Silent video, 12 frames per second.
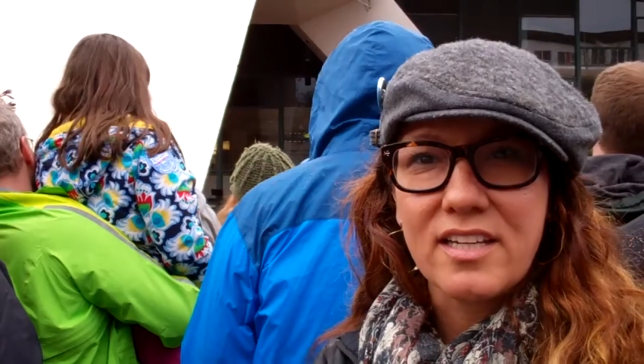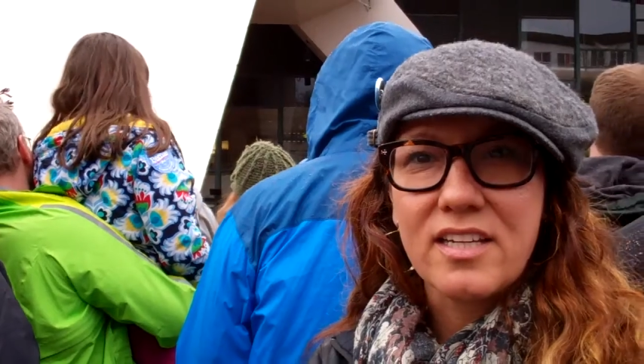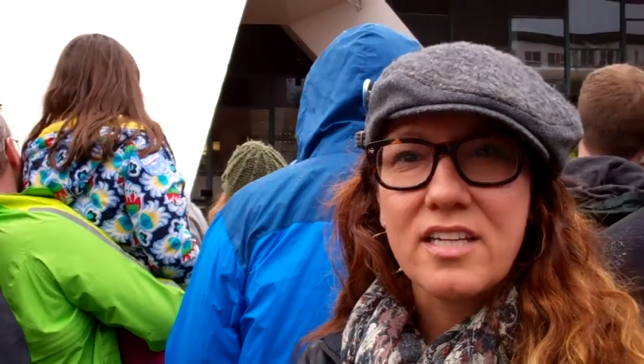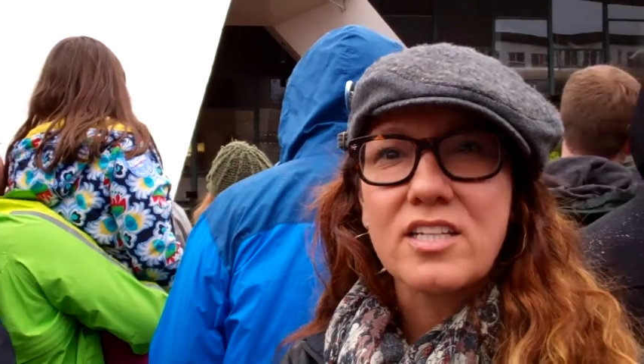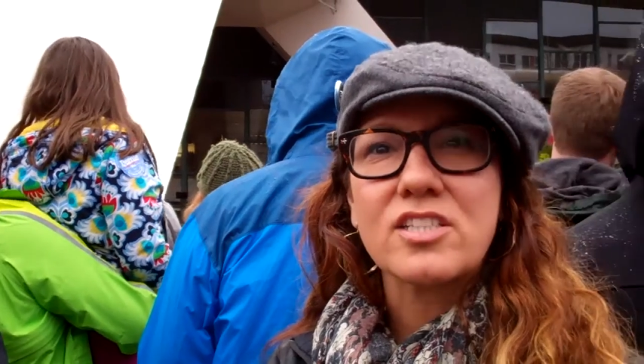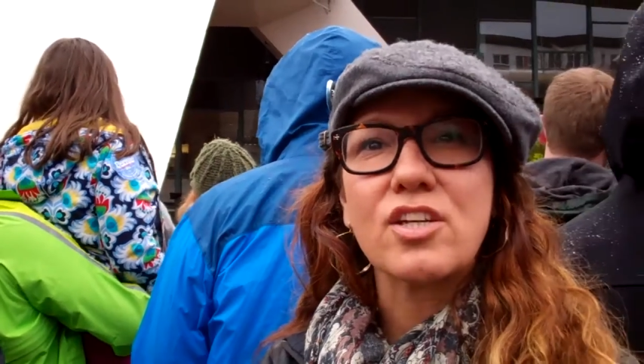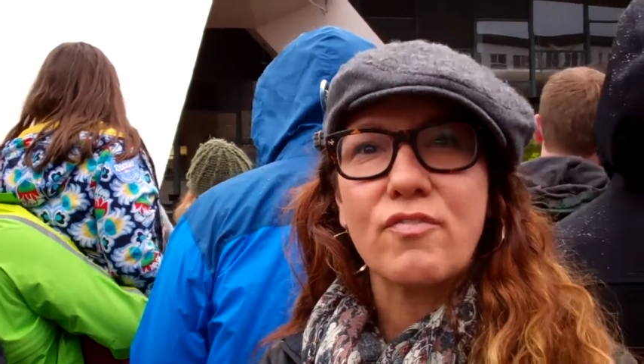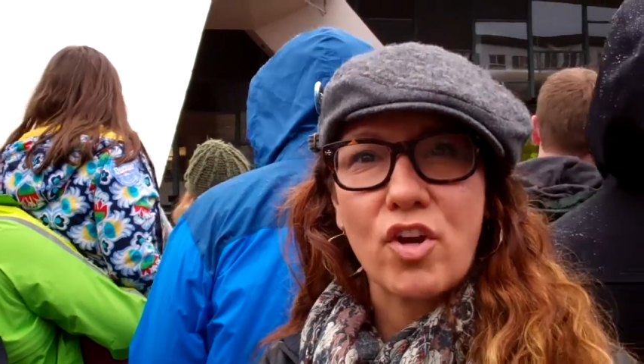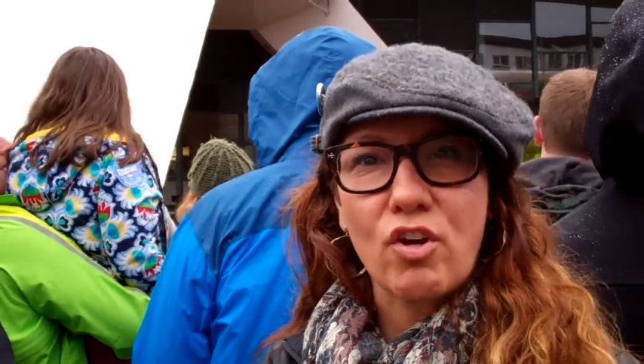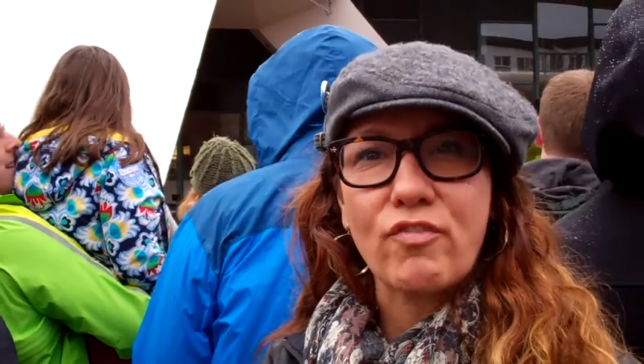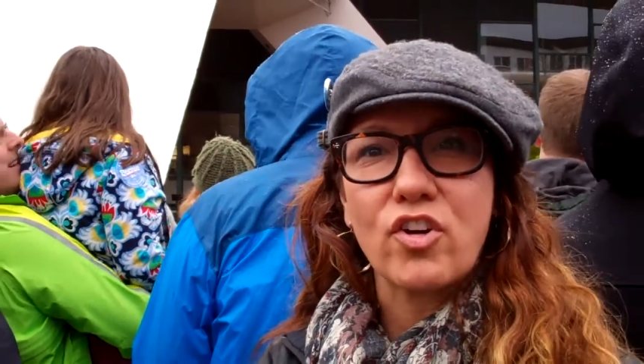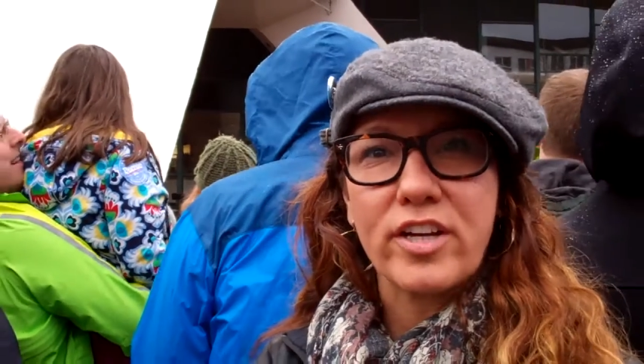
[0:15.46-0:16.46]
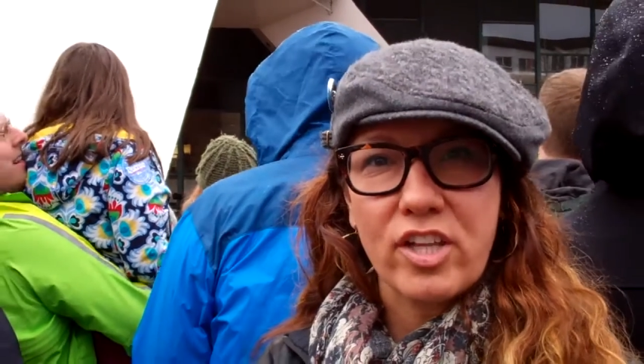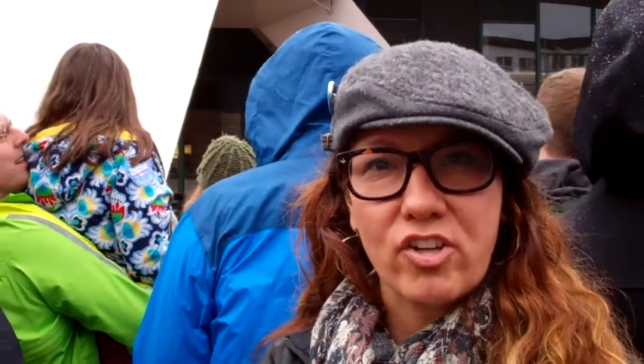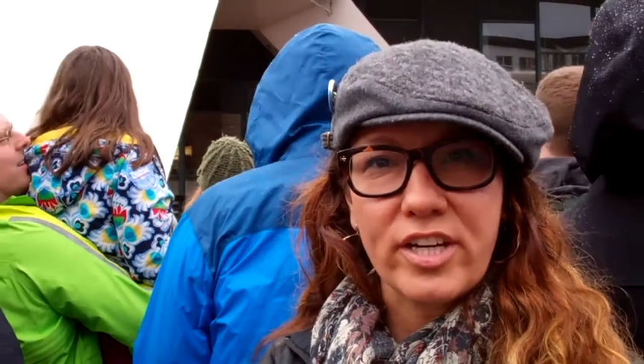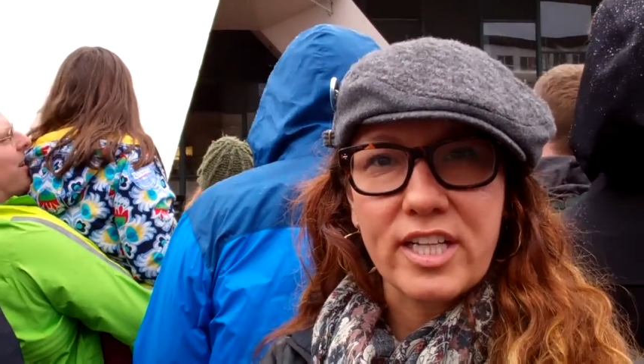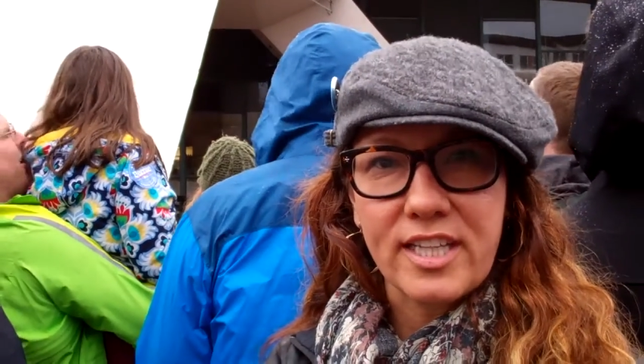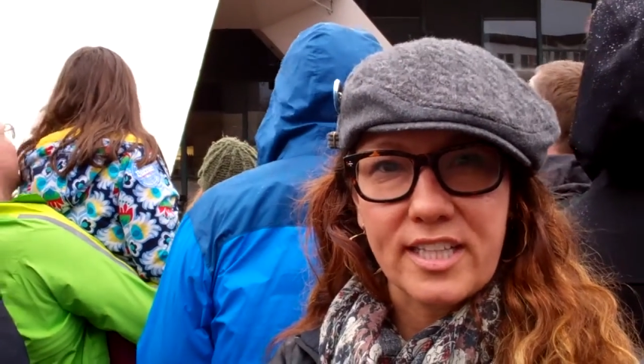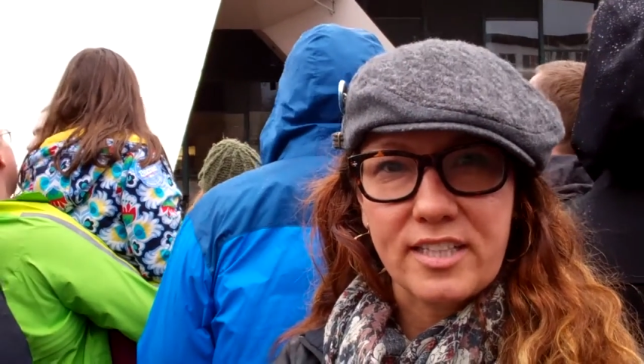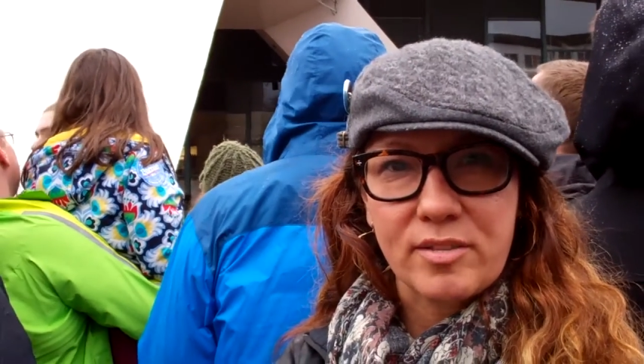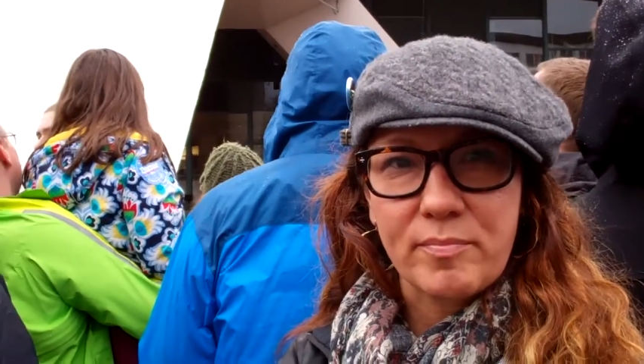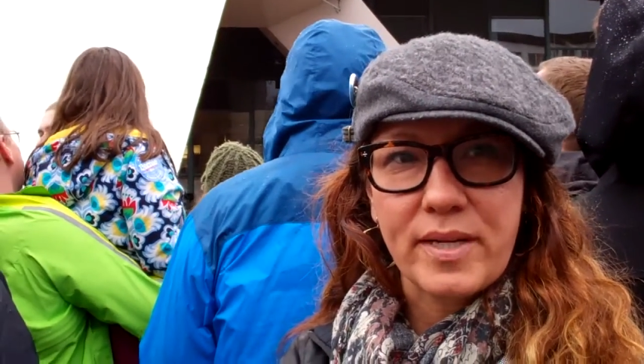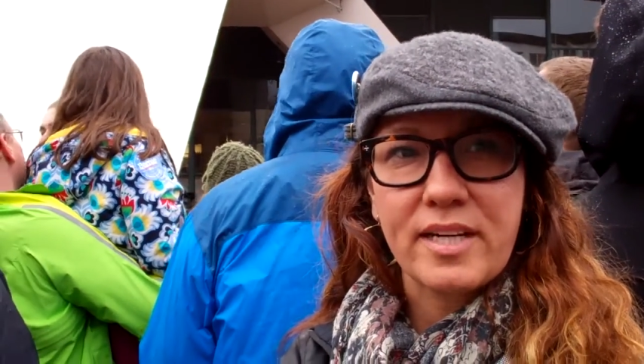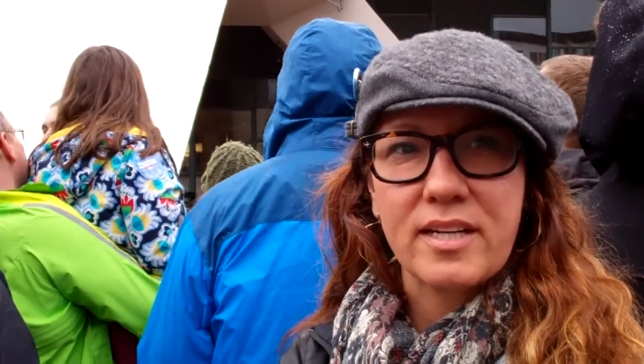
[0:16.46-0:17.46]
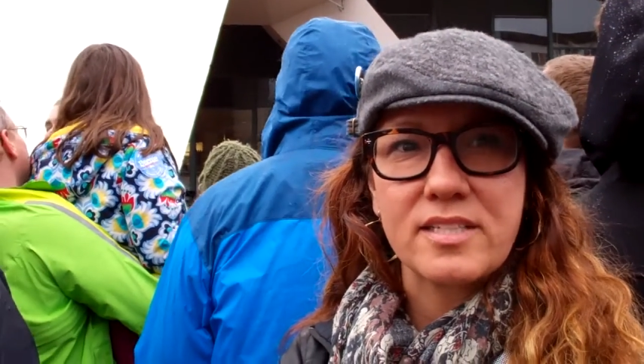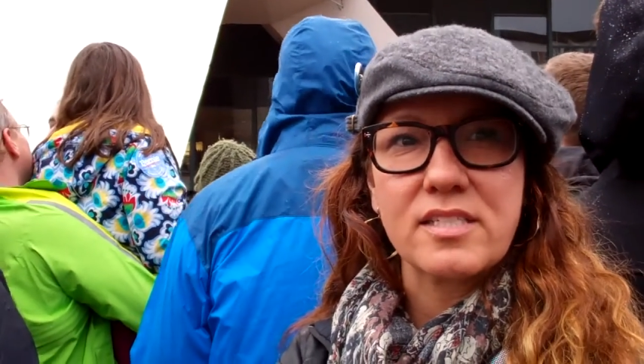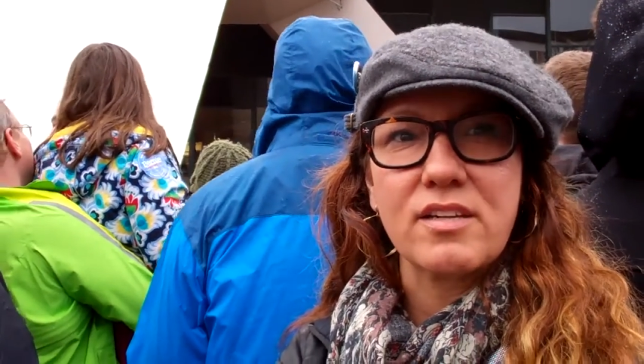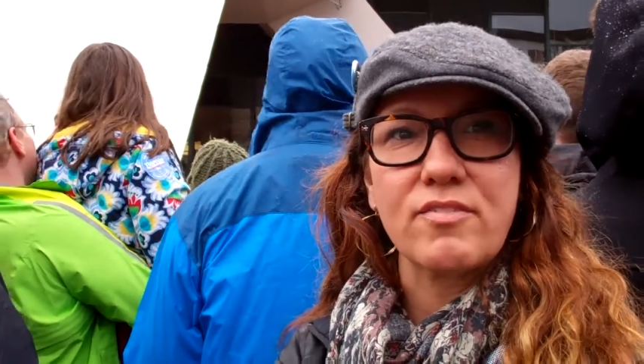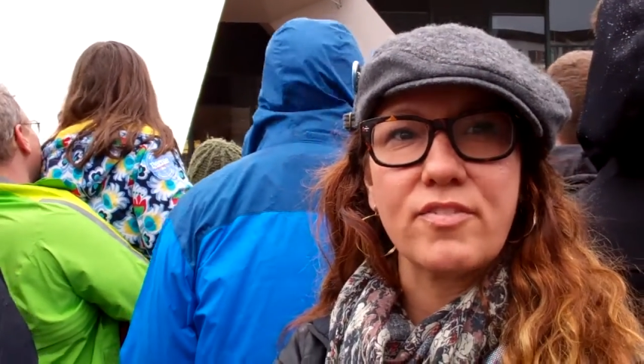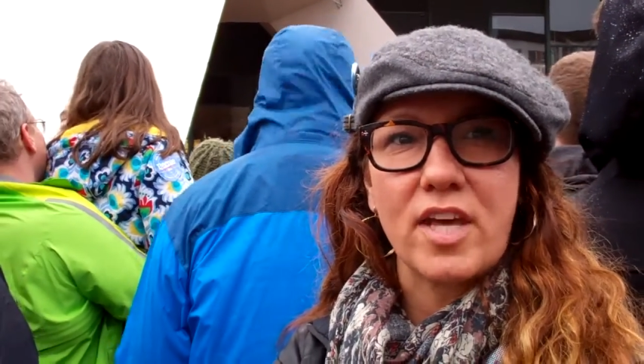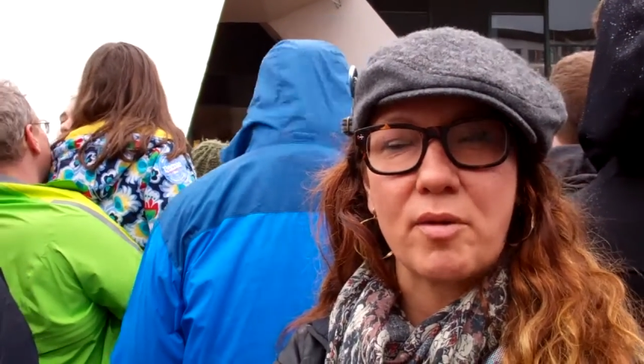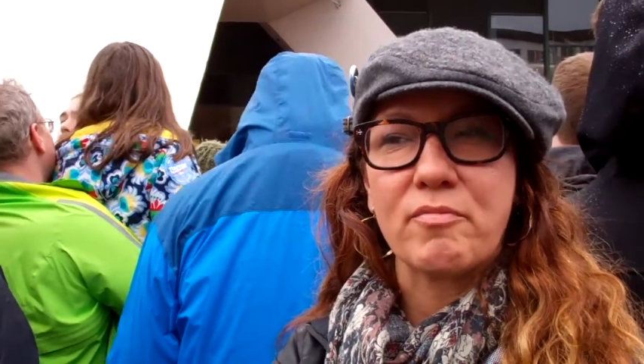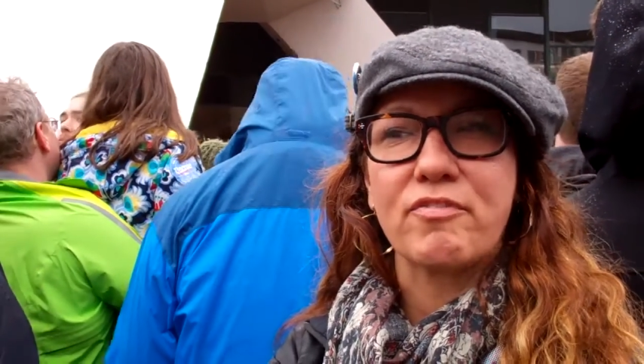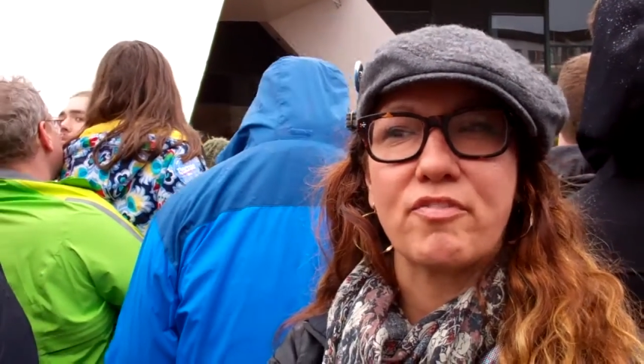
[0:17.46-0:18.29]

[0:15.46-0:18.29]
Right, to right, vote right. For Hillary Clinton because gotcha, gotcha. of them